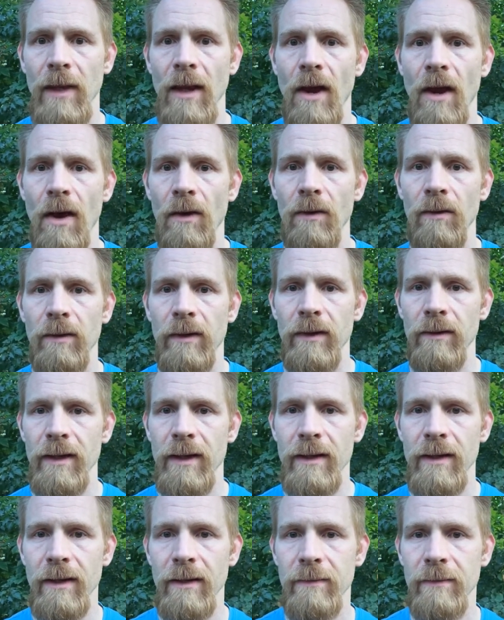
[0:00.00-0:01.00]
Oh, here
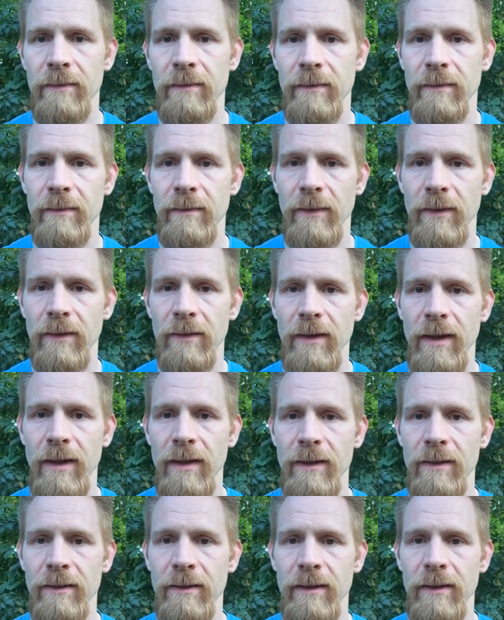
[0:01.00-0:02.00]
they come.
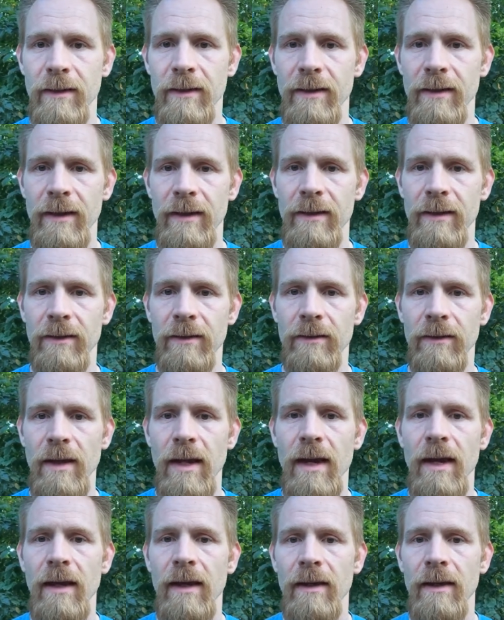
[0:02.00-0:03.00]
Okay, good. Thank you.
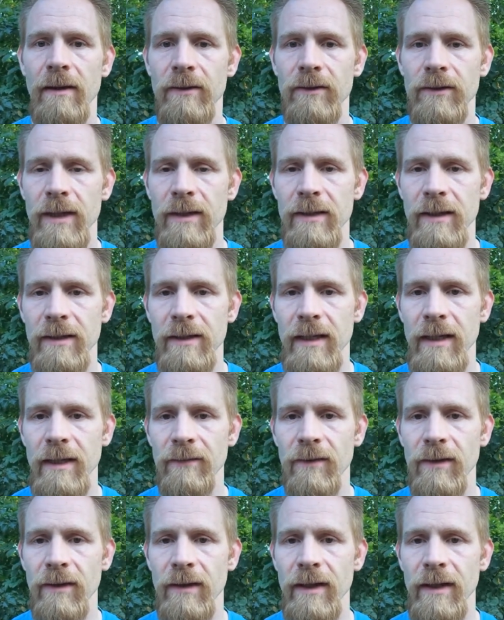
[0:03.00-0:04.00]
Shane says, getting
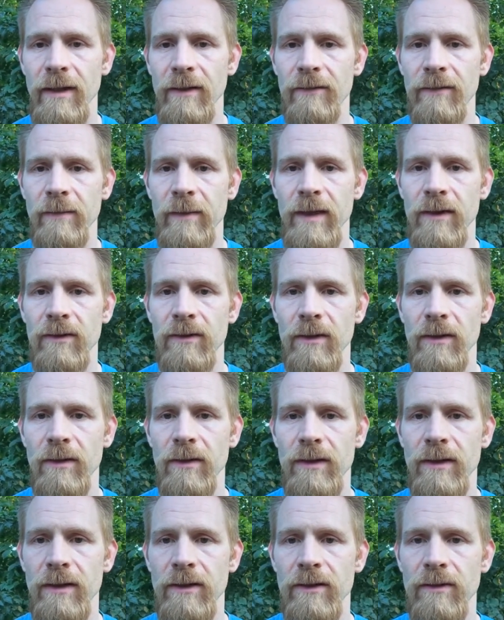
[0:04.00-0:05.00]
very late here for me. Enjoy the
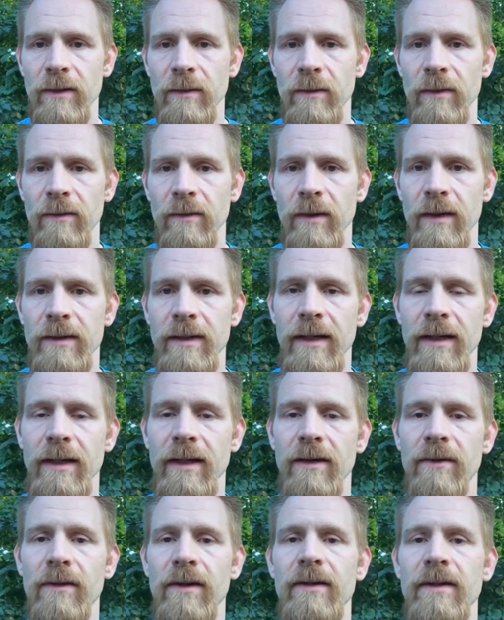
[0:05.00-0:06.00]
rest of the stream. Everybody take
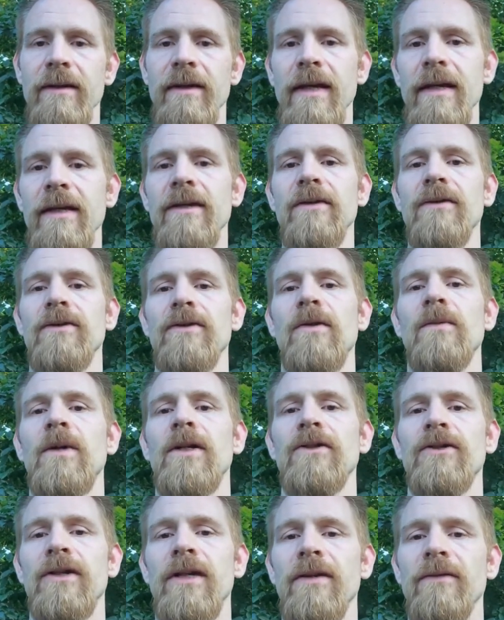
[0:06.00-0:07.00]
care of us. Thank you so
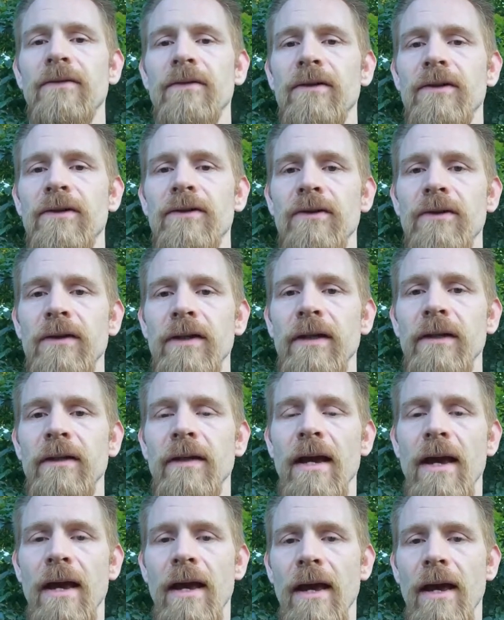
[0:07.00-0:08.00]
much, Shane, for
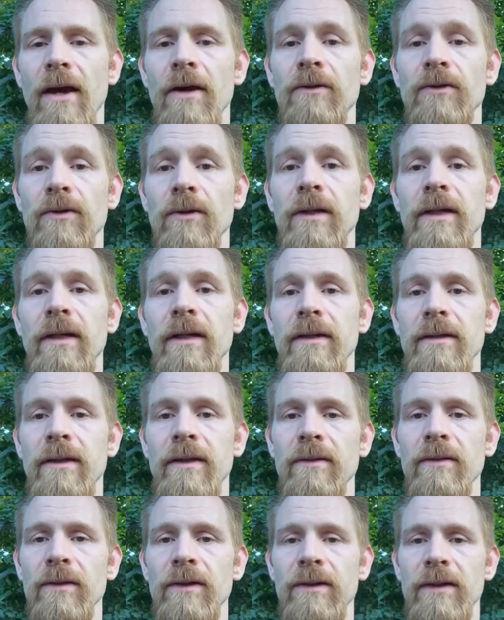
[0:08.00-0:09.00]
joining us,
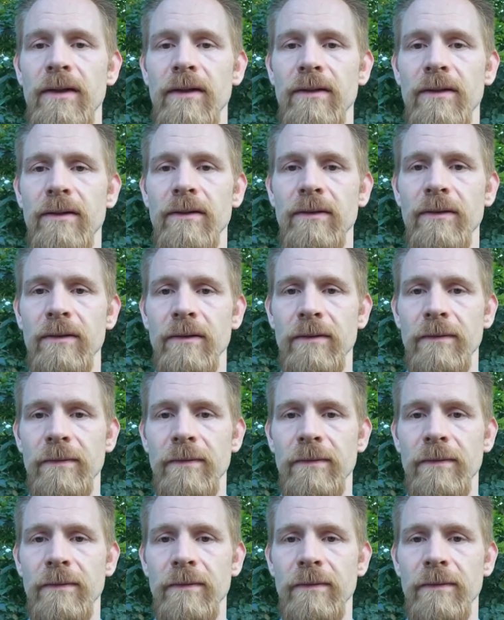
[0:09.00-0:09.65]
and we'll see you soon.